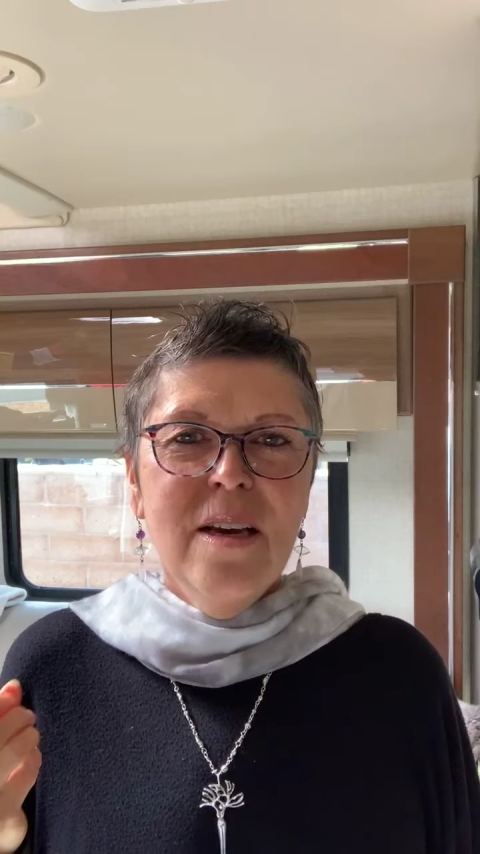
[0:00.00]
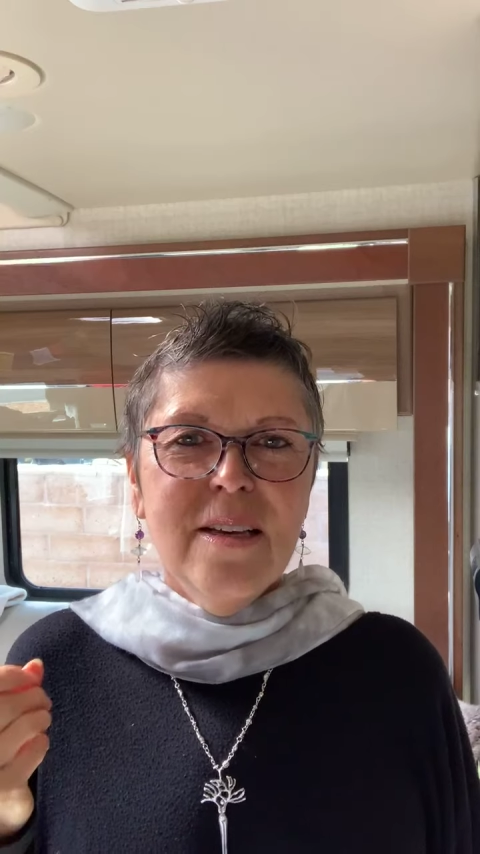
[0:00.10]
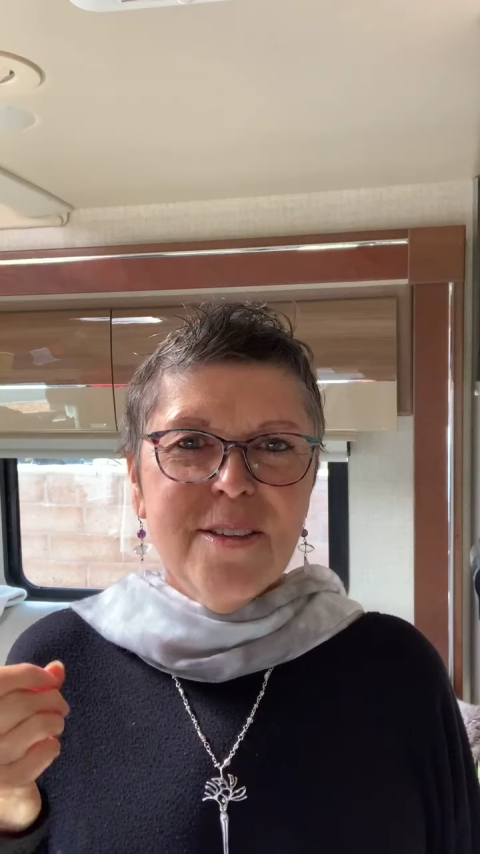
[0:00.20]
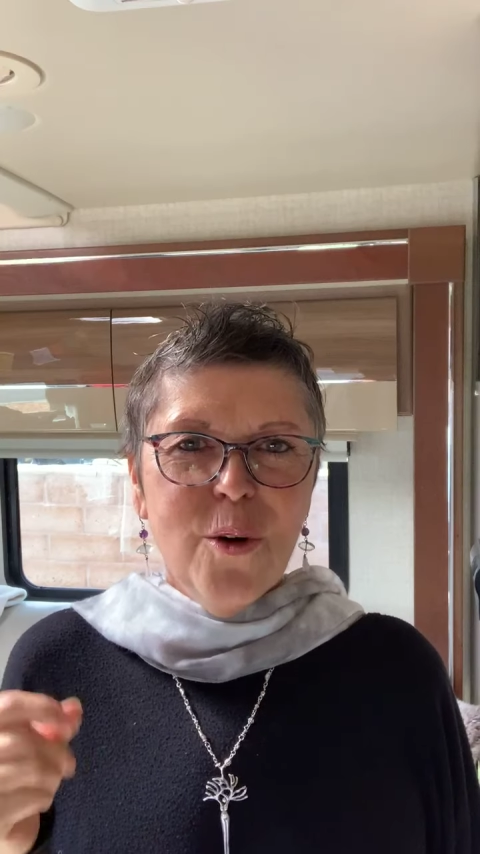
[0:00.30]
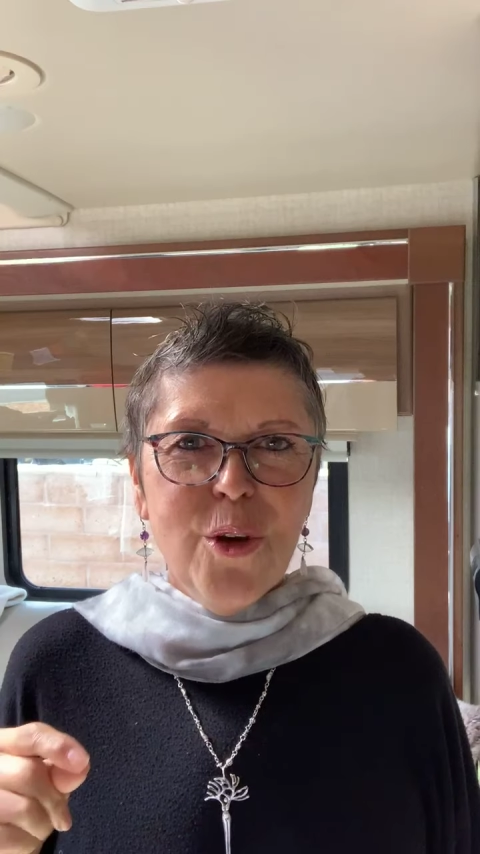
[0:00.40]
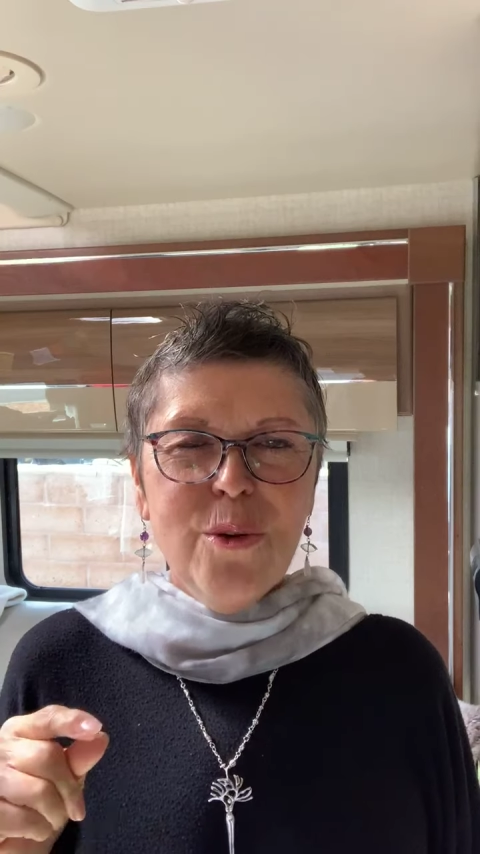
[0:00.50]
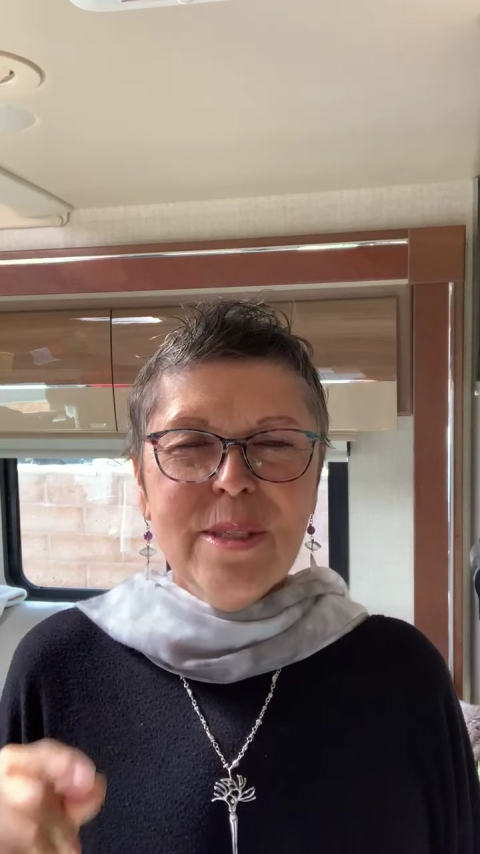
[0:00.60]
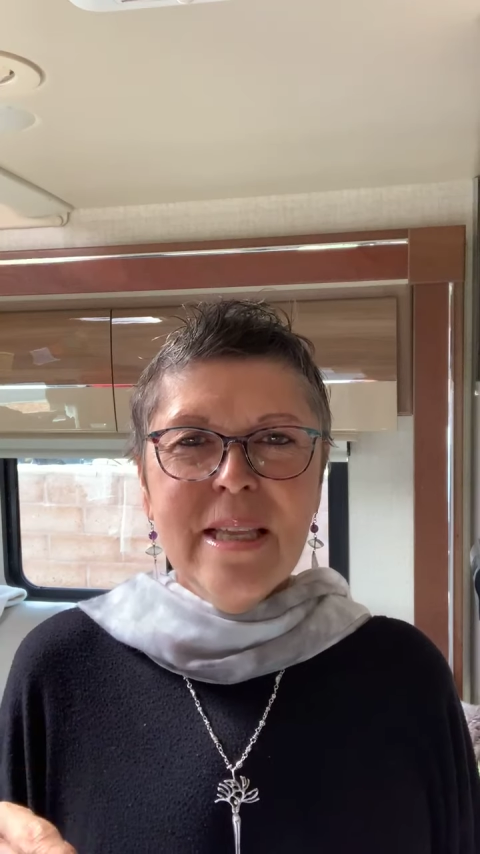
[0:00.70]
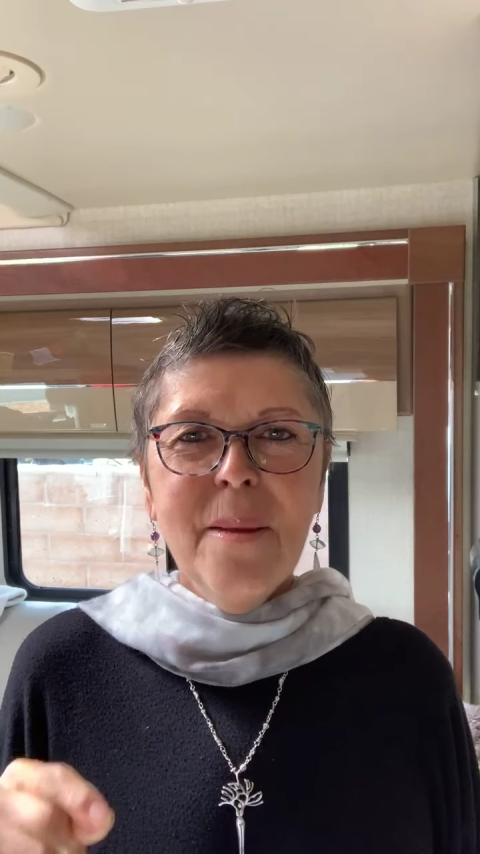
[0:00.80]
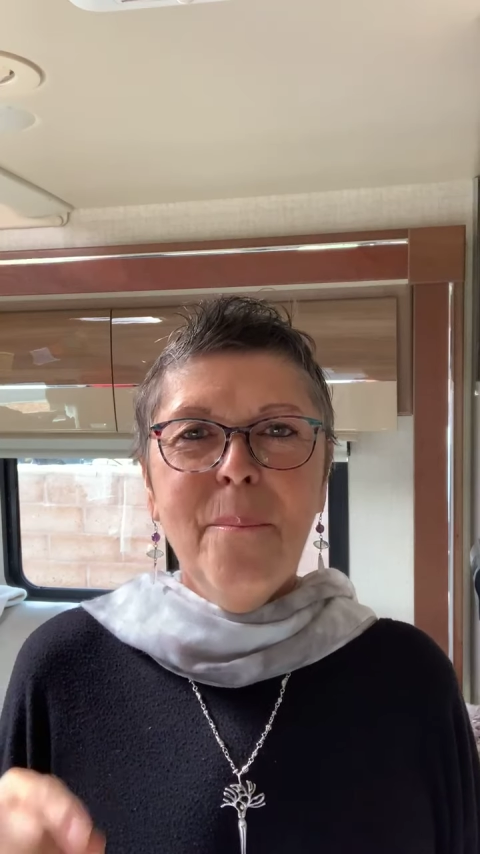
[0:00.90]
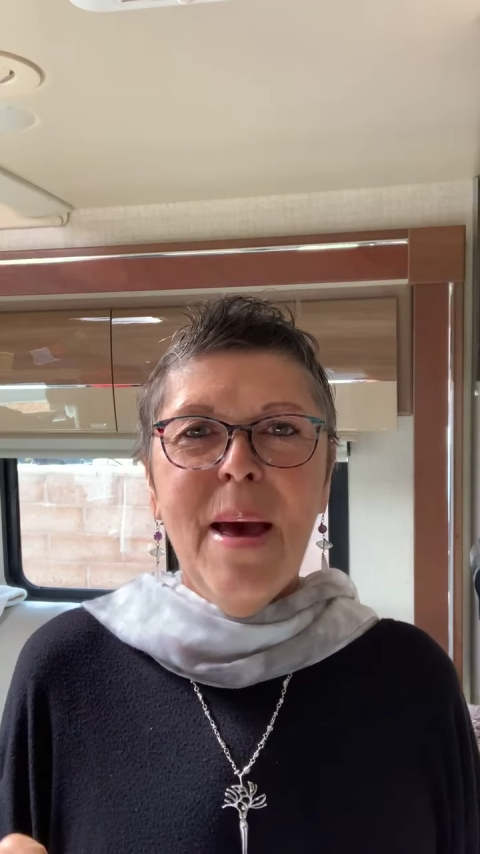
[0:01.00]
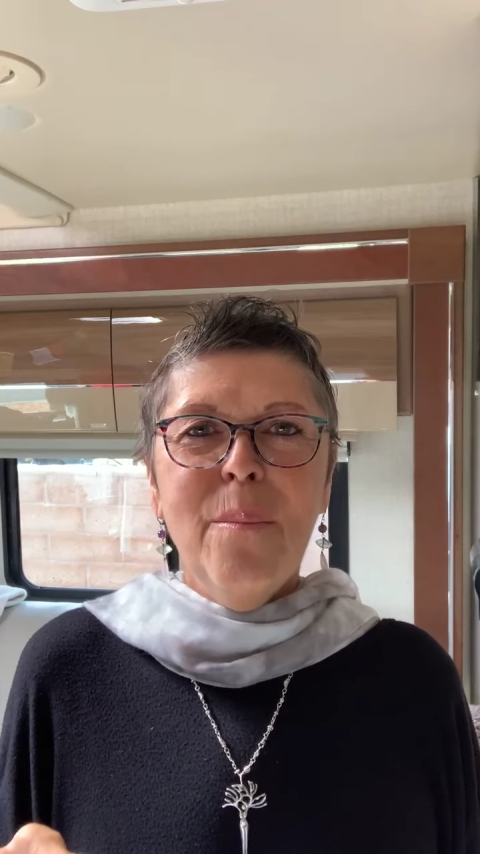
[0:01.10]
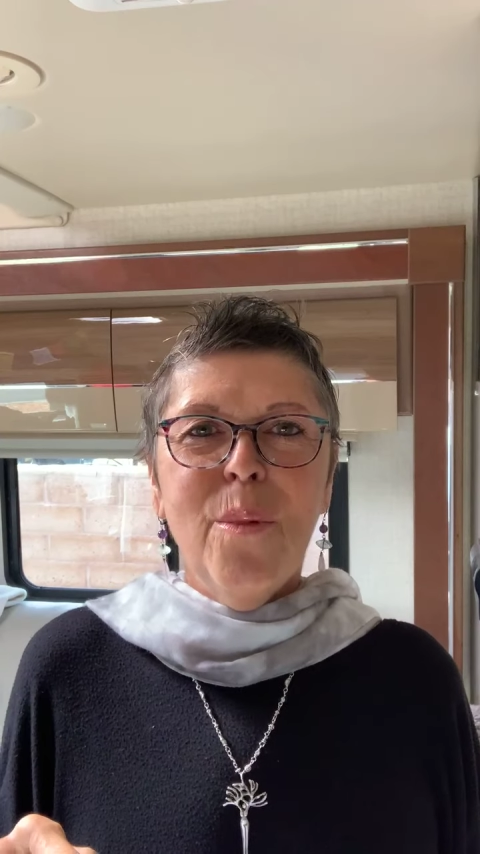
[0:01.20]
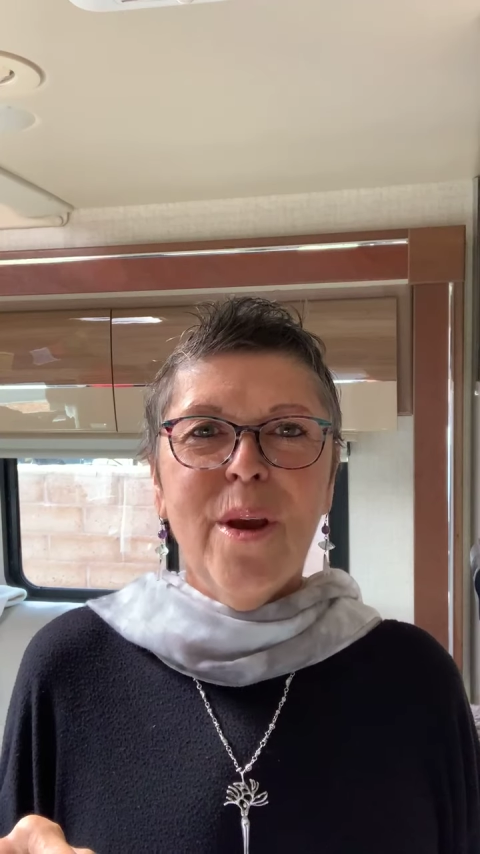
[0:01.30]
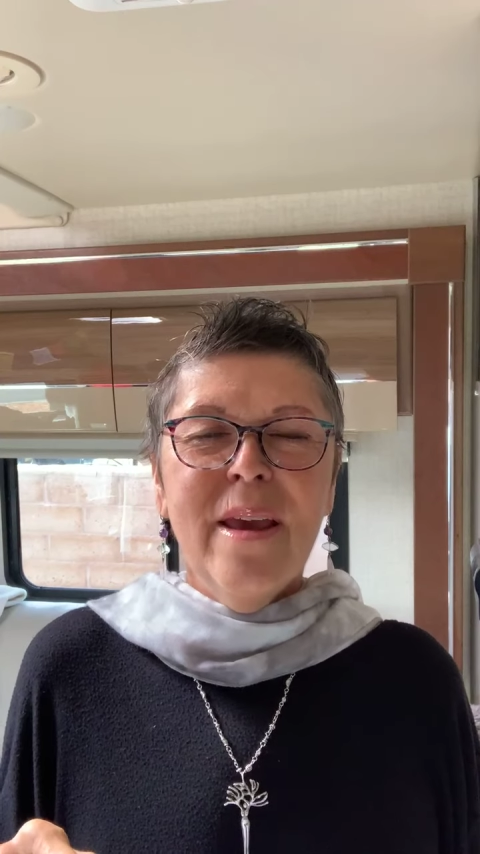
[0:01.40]
So using the
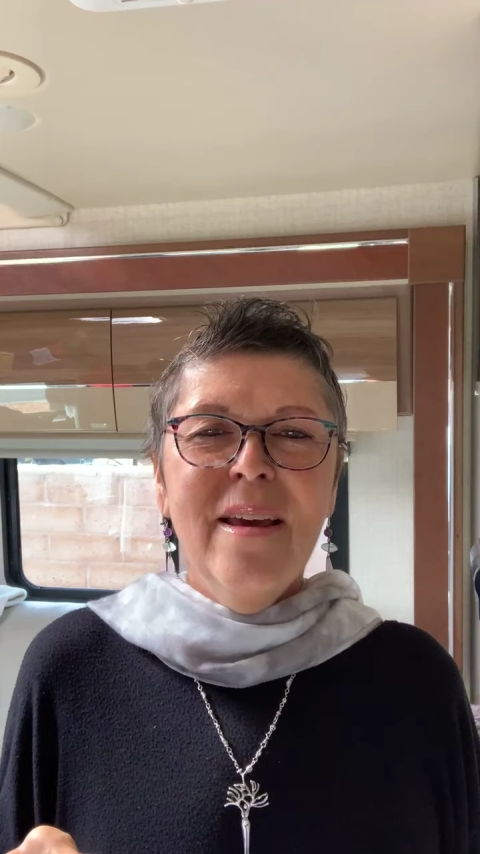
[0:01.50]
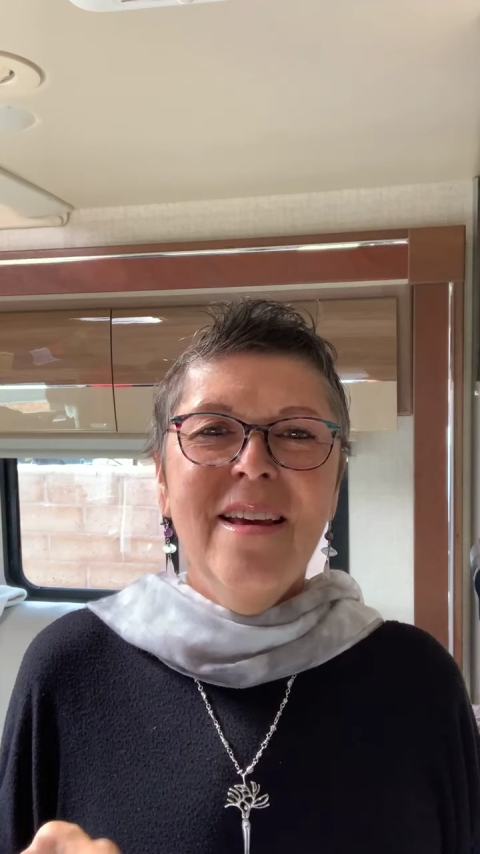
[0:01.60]
memory